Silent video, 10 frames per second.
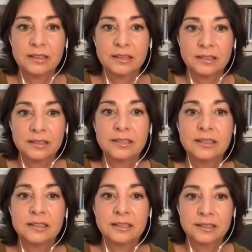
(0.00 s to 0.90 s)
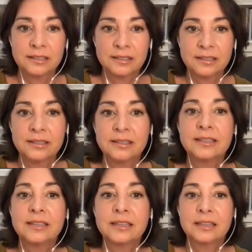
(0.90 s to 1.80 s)

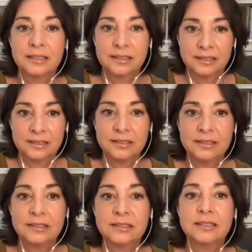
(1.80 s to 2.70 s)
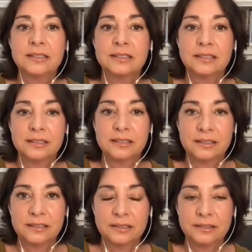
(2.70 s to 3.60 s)

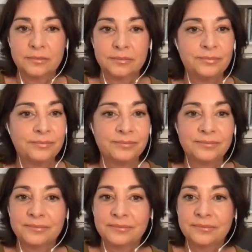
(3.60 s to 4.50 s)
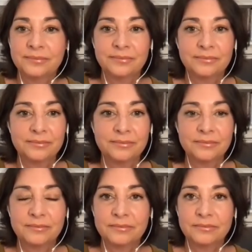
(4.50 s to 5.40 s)

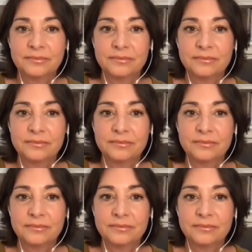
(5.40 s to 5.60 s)
(silent)